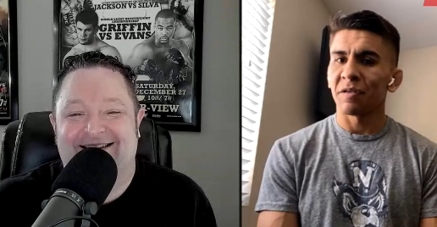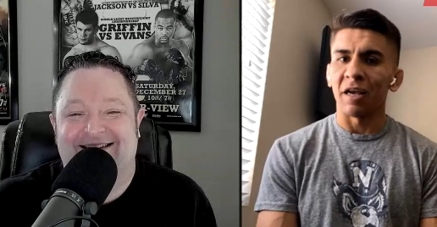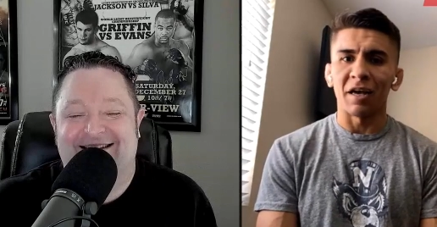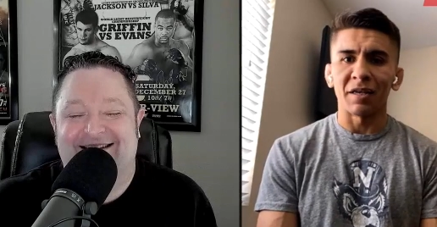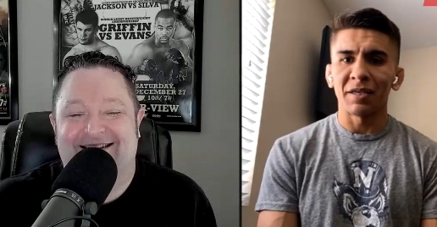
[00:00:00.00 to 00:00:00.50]

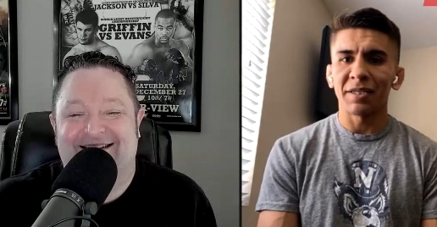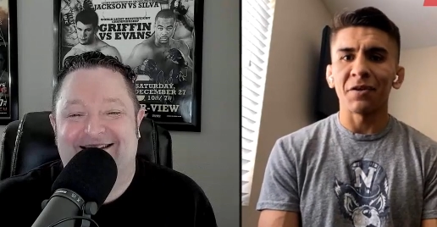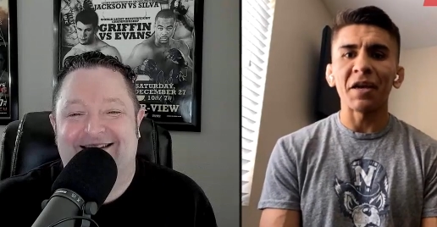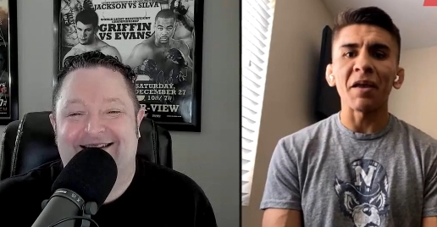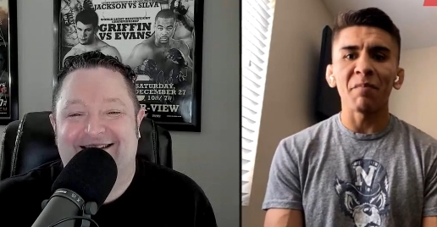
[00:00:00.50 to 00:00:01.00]
Speaker 1: uh,
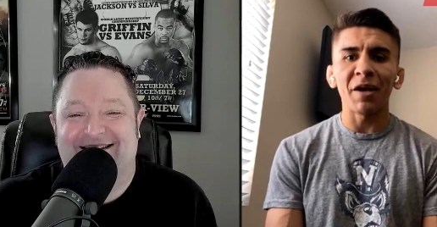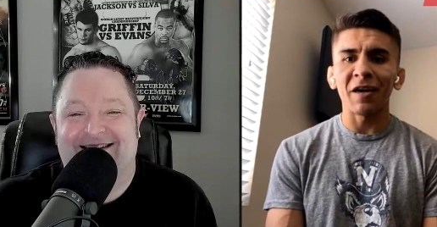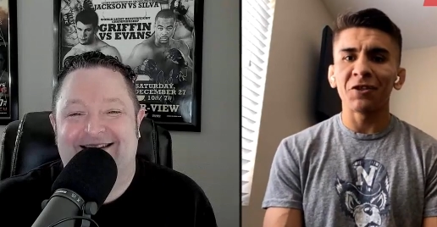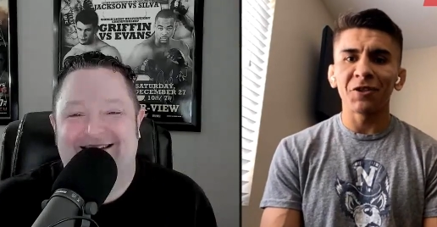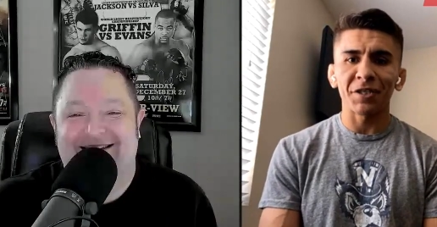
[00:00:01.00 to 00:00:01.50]
still getting
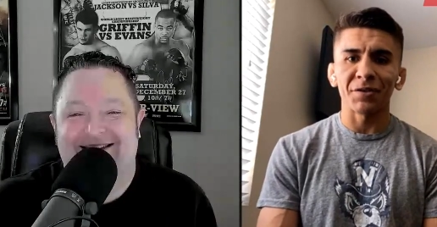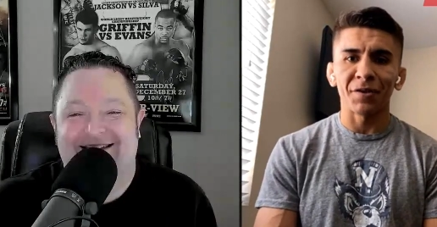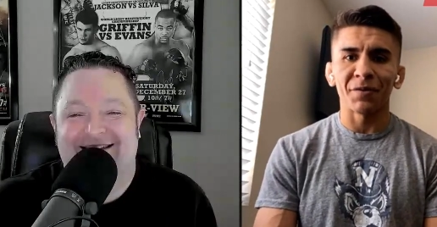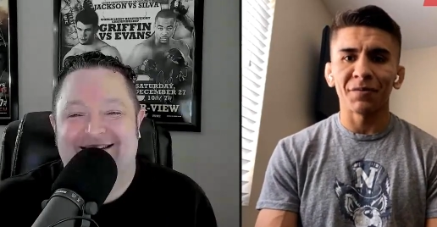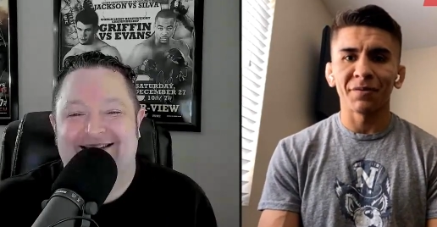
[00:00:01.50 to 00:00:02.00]
better at
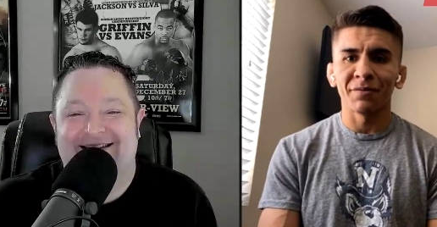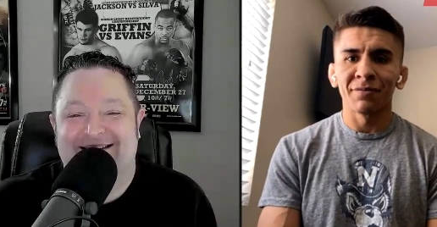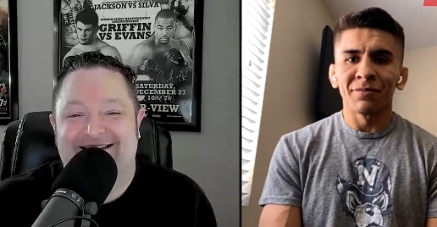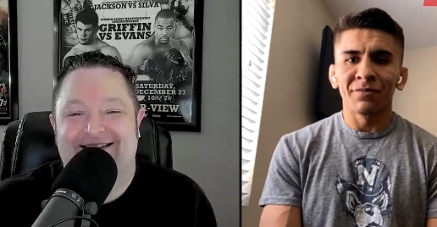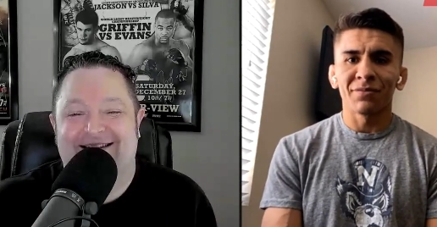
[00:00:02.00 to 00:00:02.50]
jujitsu though.
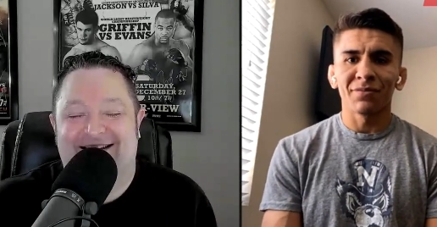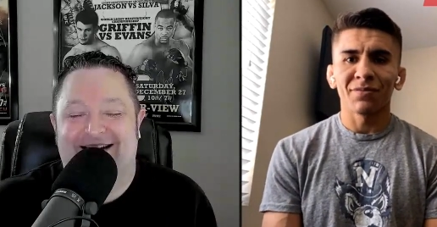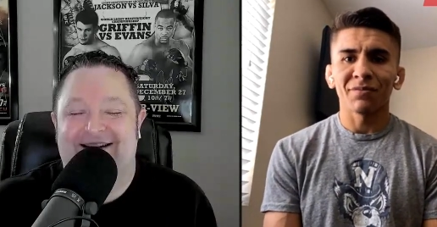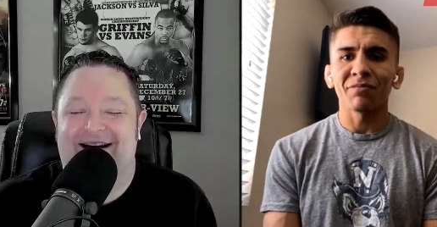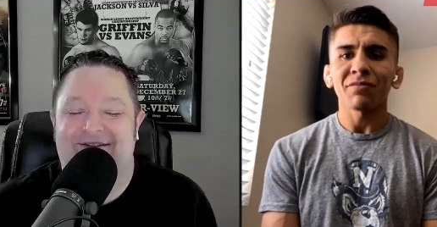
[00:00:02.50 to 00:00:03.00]
Speaker 2: I
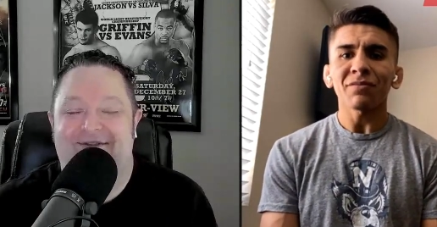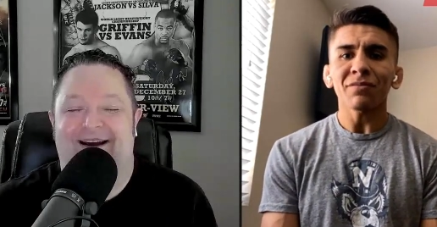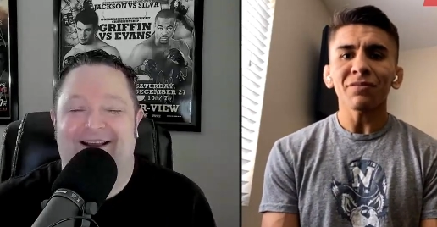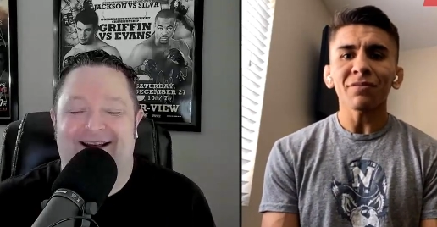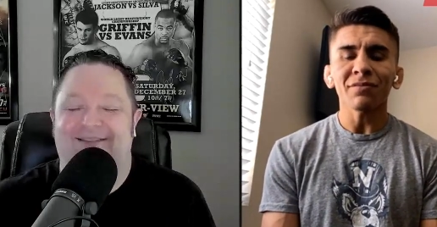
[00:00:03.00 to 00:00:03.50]
love it,
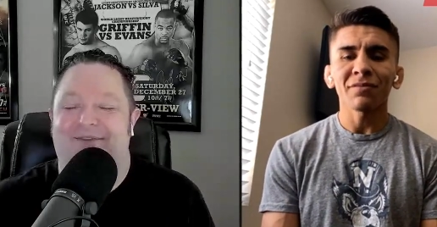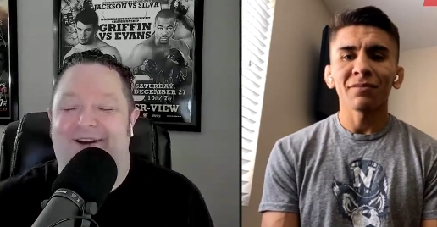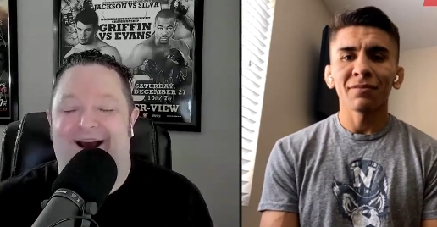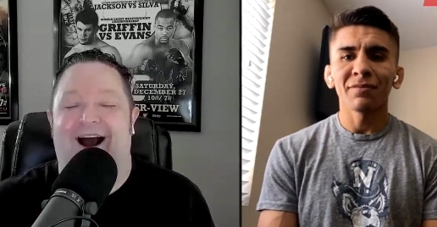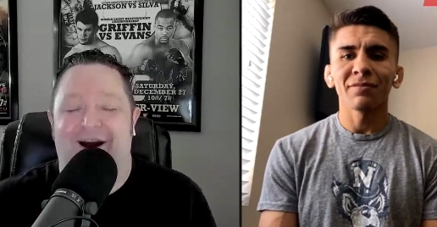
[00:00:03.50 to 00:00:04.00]
man. That's
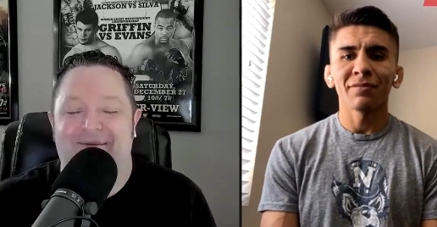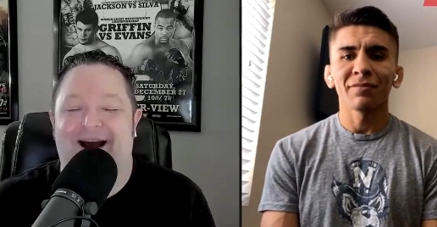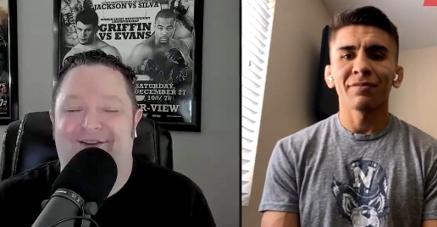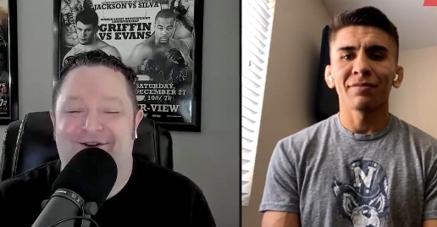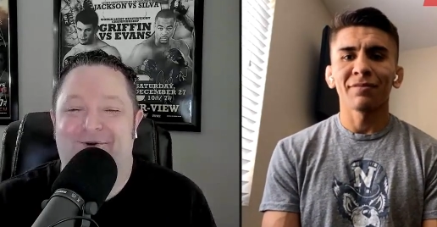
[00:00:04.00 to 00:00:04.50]
I
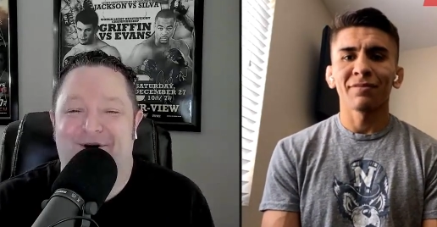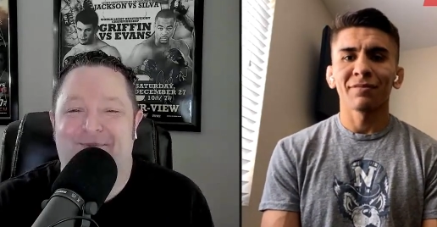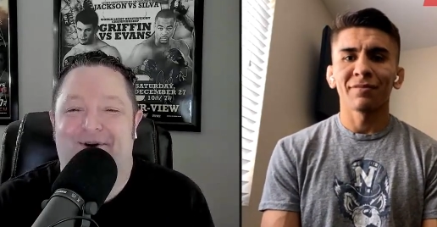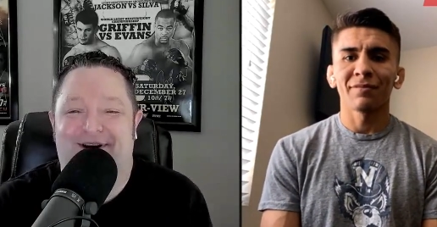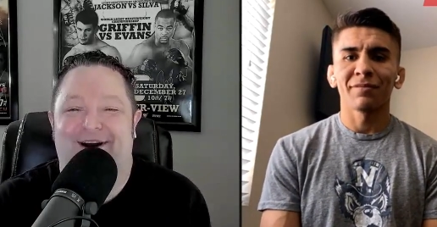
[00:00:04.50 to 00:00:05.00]
imagine you were
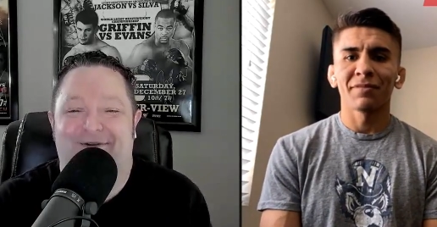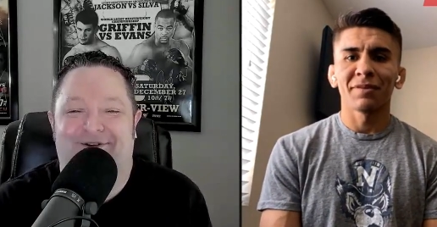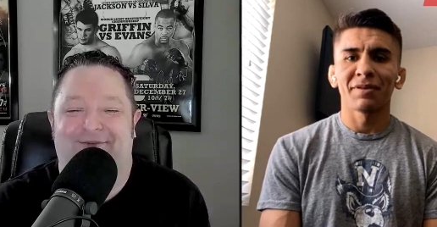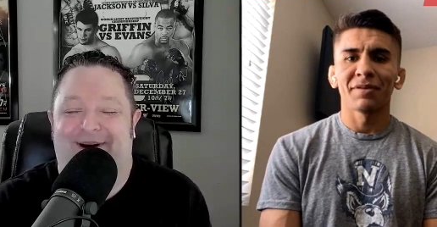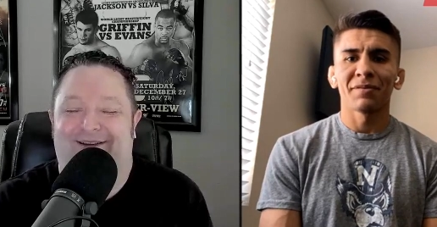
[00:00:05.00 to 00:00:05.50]
pretty
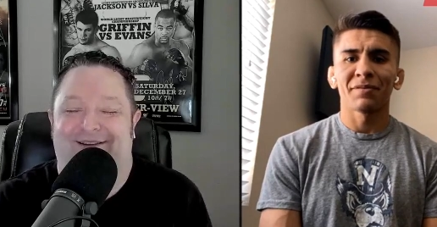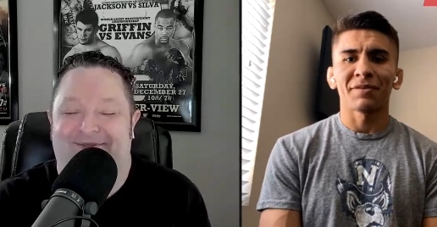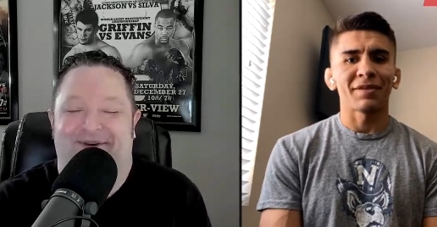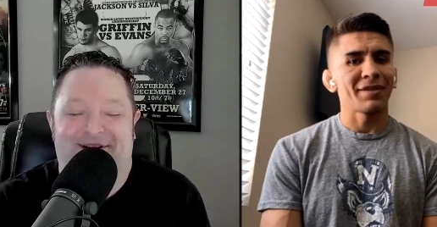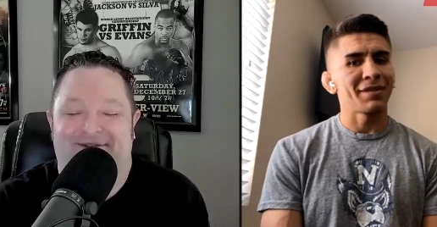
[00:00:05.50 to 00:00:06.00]
nervous about the
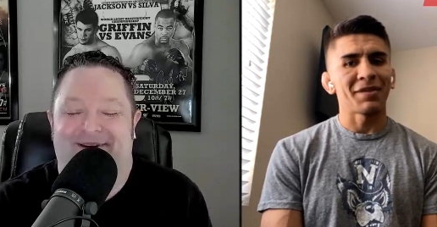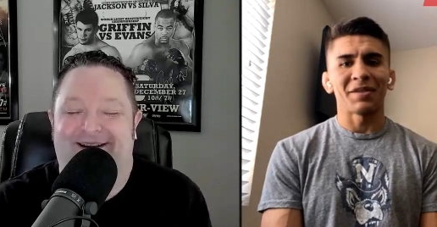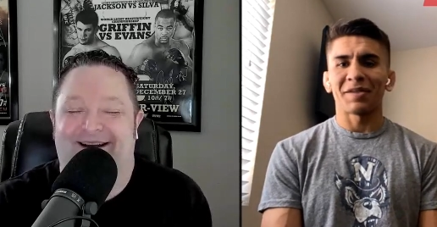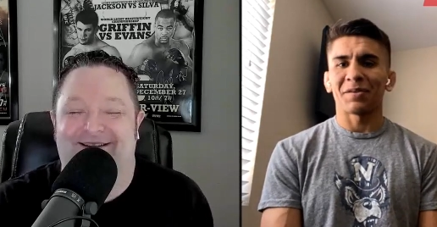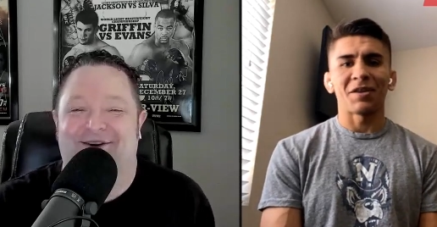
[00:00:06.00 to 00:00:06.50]
speech, man.
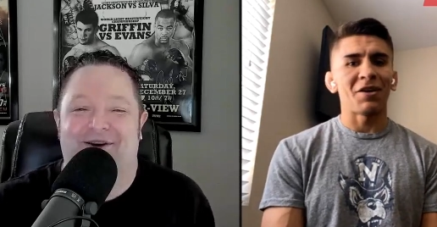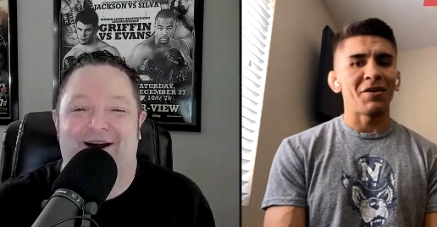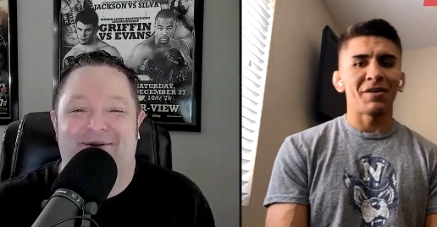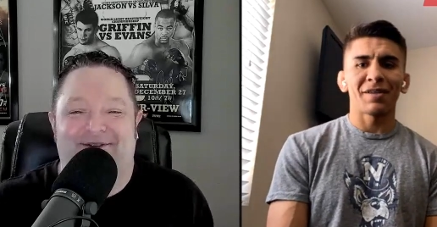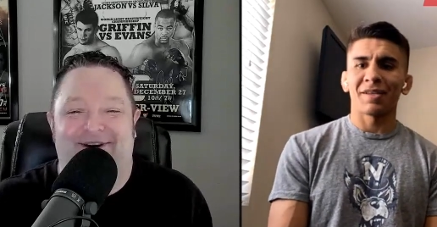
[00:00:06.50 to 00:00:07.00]
That's
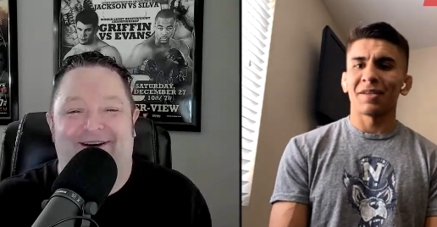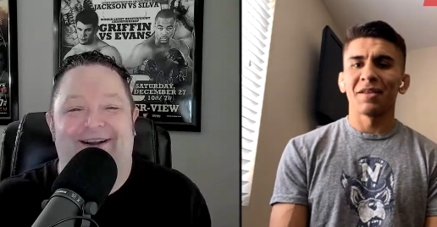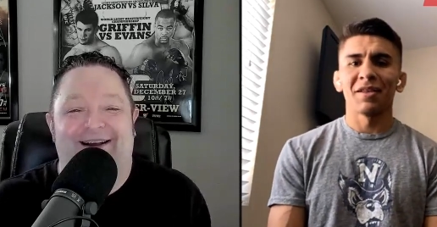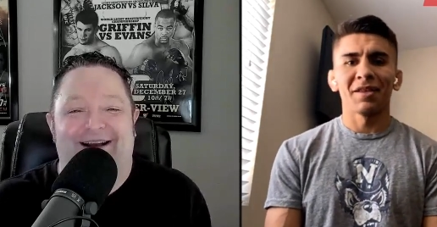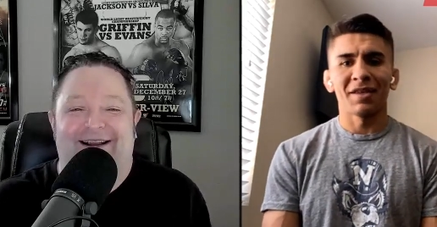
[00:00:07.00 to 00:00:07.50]
incredible. So,
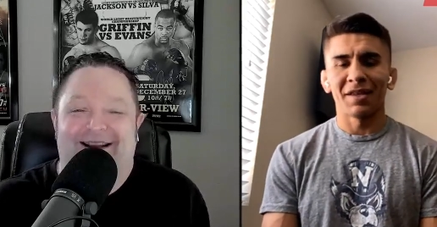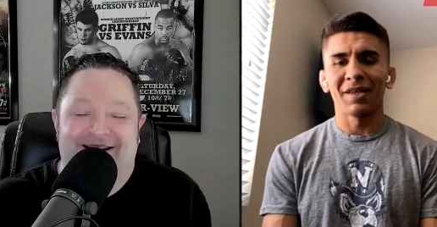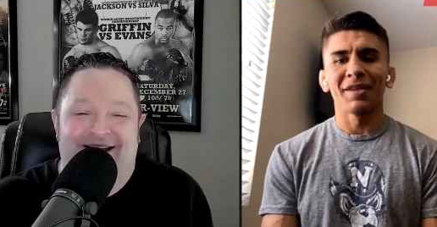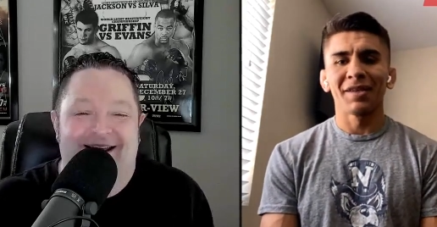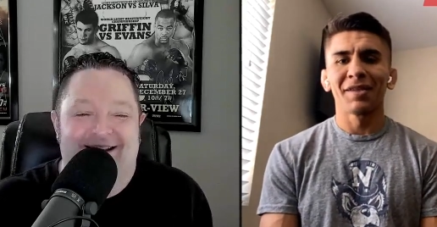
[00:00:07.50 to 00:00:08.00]
uh,
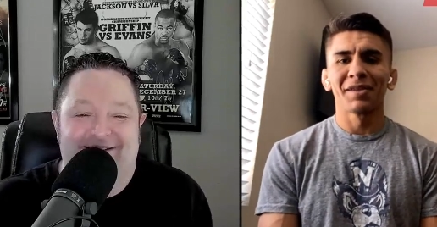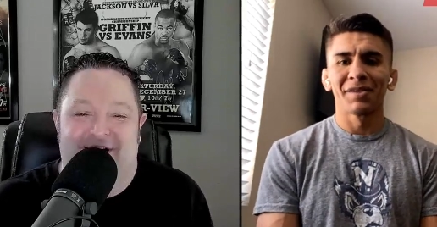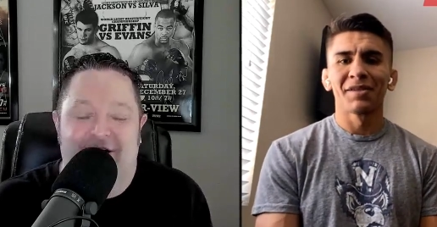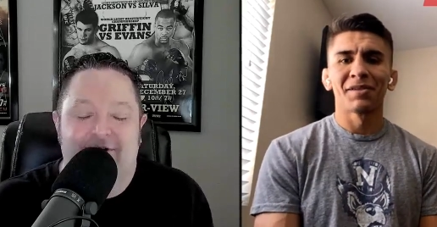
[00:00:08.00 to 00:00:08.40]
uh, talk to you.